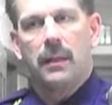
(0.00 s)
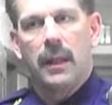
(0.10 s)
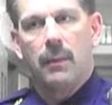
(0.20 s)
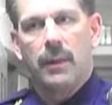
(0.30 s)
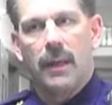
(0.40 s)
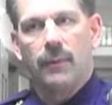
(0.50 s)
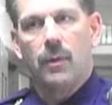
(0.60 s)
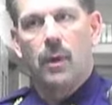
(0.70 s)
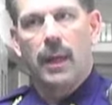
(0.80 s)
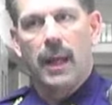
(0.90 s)
they would have to
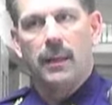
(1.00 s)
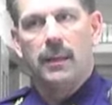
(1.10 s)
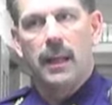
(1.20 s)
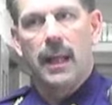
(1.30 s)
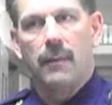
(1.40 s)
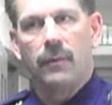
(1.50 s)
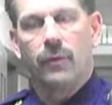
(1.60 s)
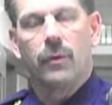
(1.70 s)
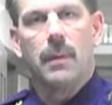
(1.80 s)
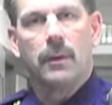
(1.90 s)
go ahead and have a
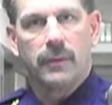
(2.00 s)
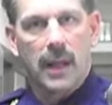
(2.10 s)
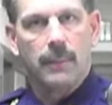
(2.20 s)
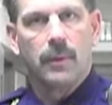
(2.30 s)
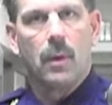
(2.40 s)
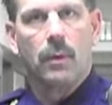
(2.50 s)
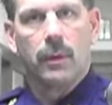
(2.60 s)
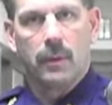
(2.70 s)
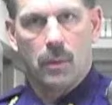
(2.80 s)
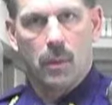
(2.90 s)
certain amount of time to go
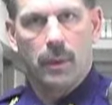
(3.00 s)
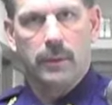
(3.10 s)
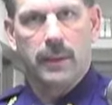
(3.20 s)
to the court,